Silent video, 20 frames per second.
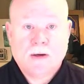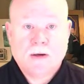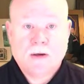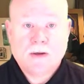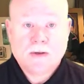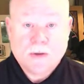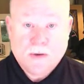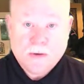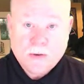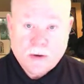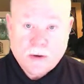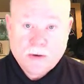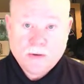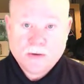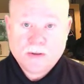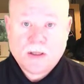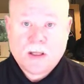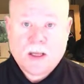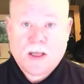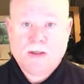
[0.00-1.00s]
so
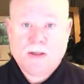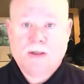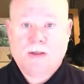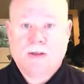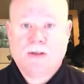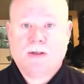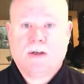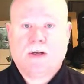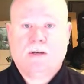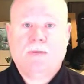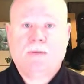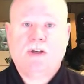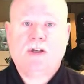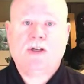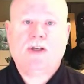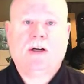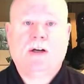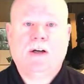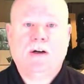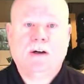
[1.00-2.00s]
those lessons could be
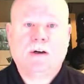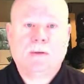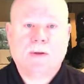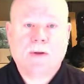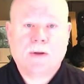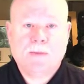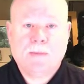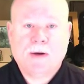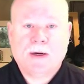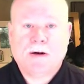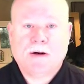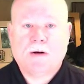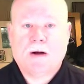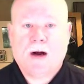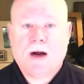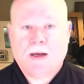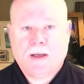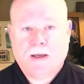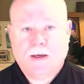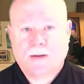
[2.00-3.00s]
shared with a bigger
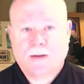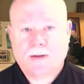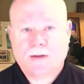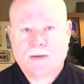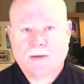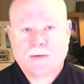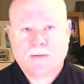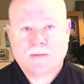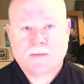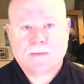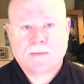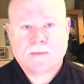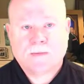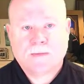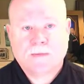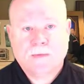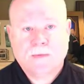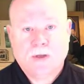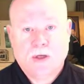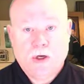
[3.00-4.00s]
audience.
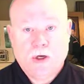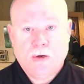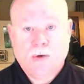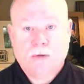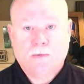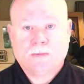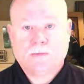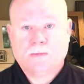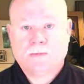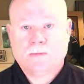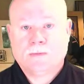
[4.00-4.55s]
You.